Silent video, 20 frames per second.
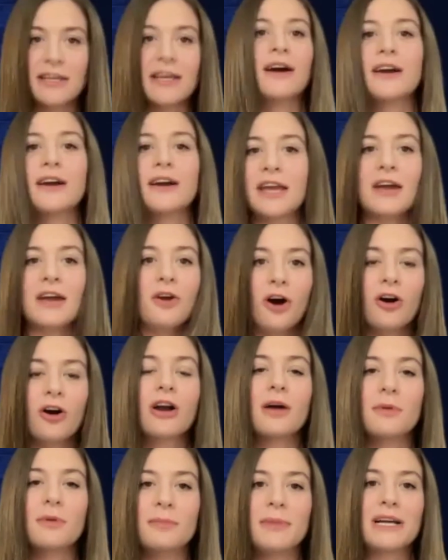Yeah. Again, all
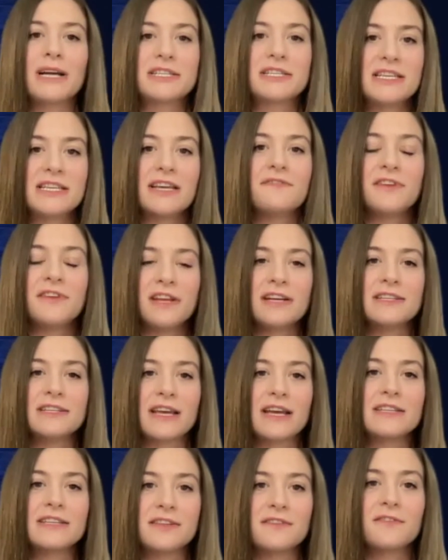coming back to safety
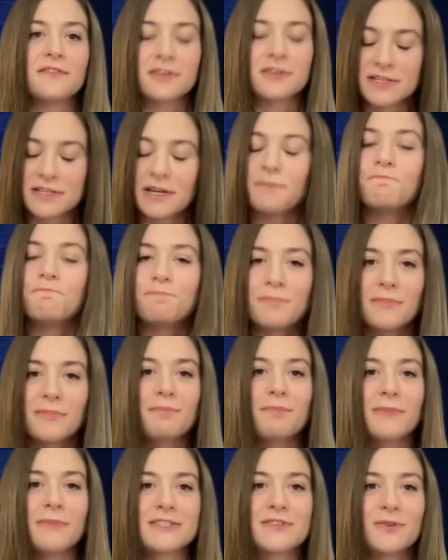as the first. Yep.
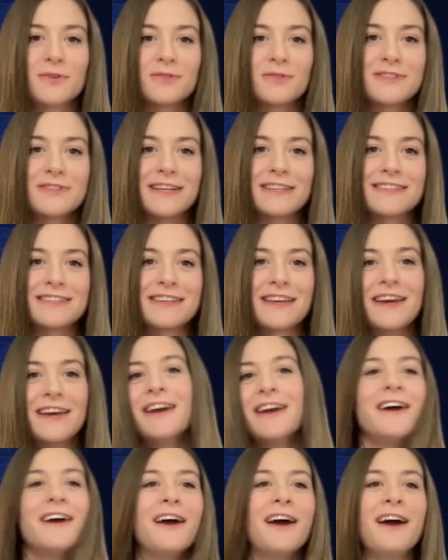Makes total sense.
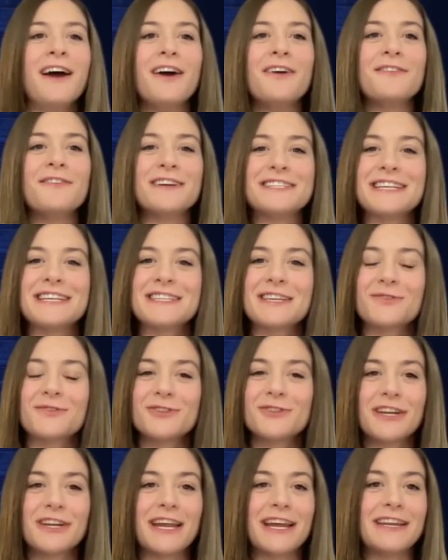Fantastic. Well,
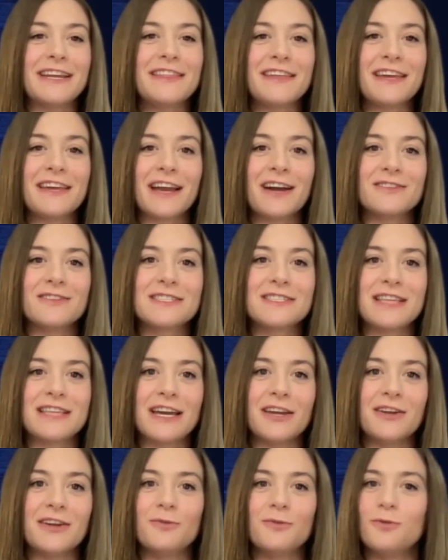Jen, anything else
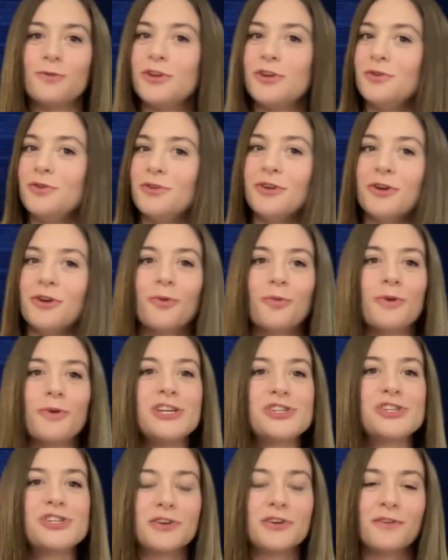that, we
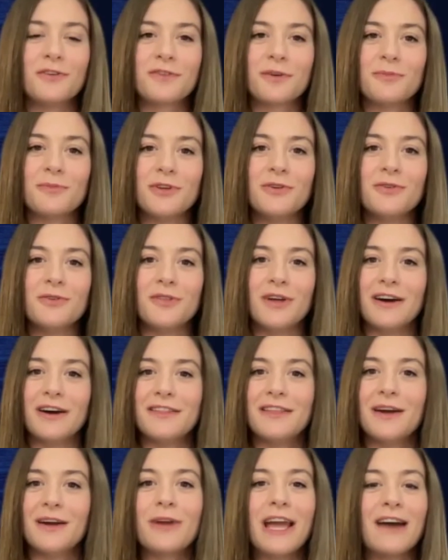should know from you
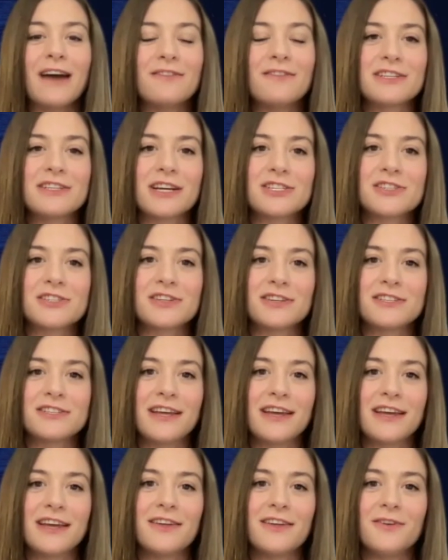that we haven't touched on
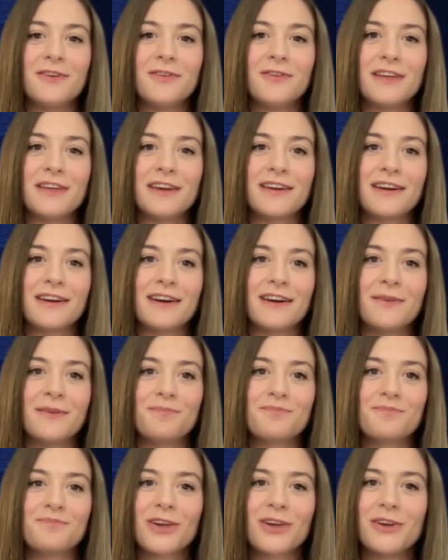today that you think,
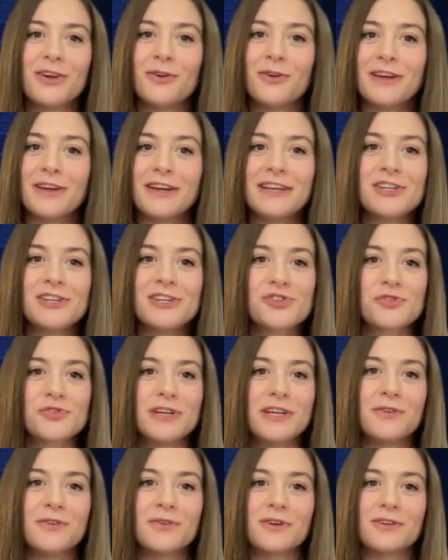the
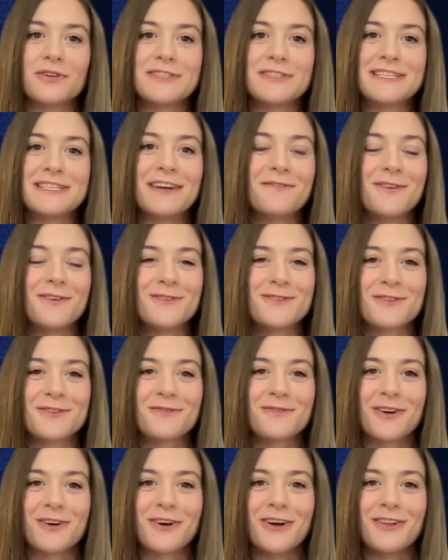industry or CFOs
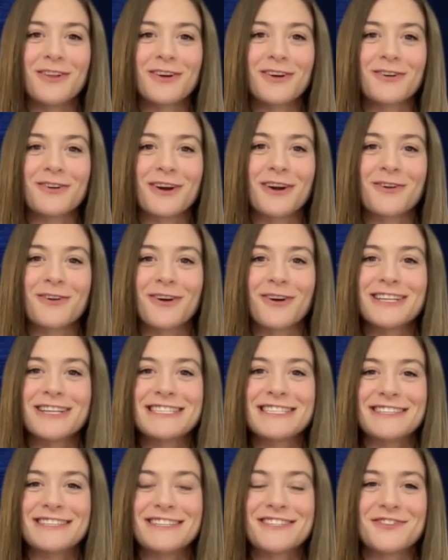overall across
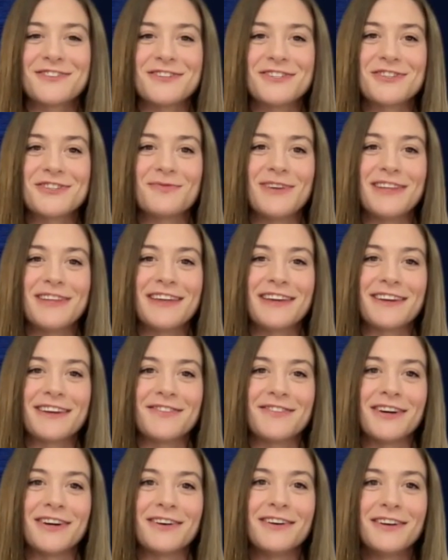industries should be thinking
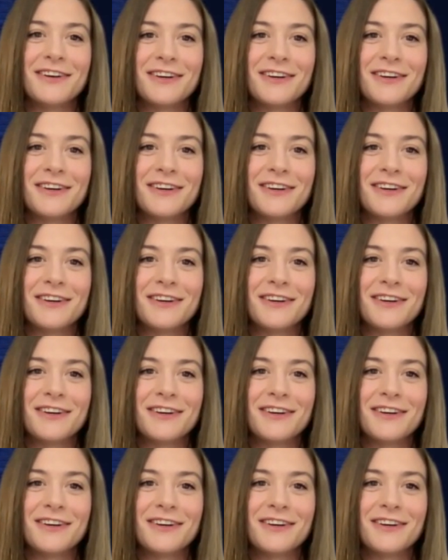about?